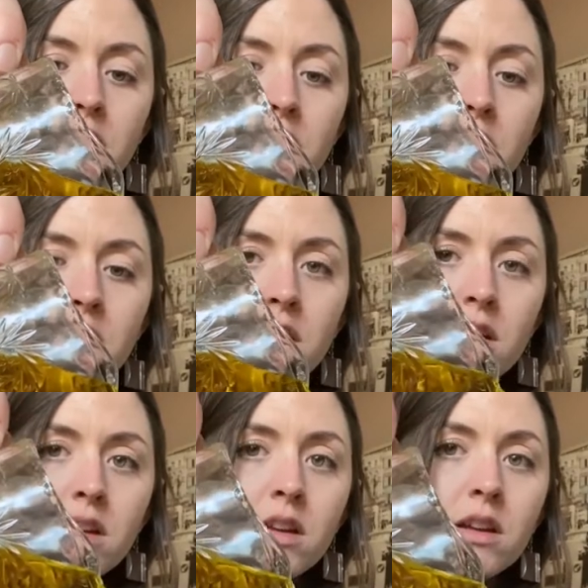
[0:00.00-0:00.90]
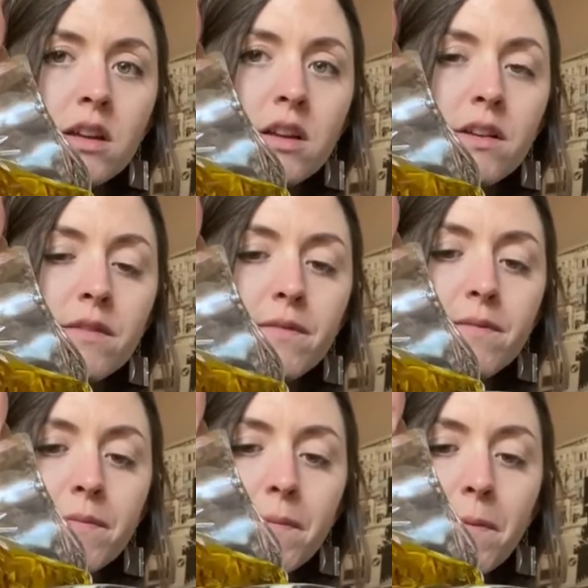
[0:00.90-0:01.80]

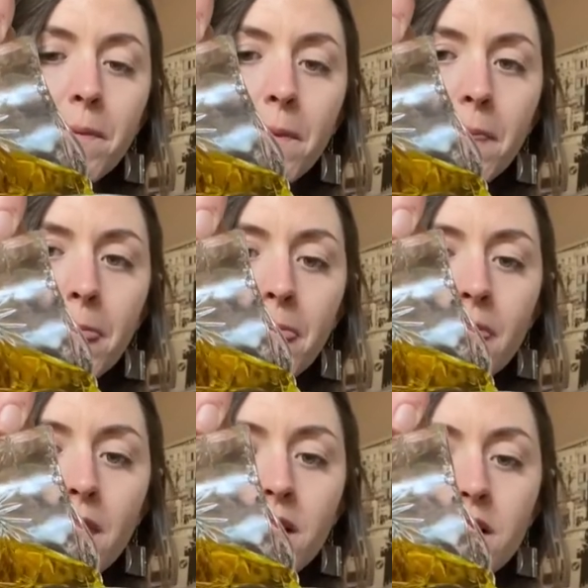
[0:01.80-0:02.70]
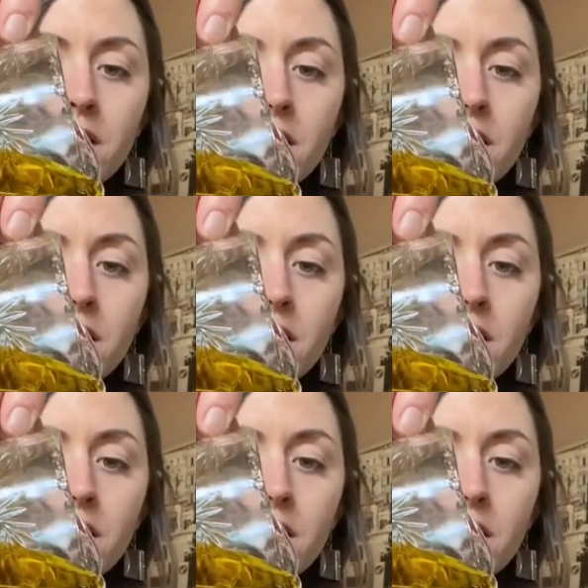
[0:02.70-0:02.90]
No one is speaking in this clip.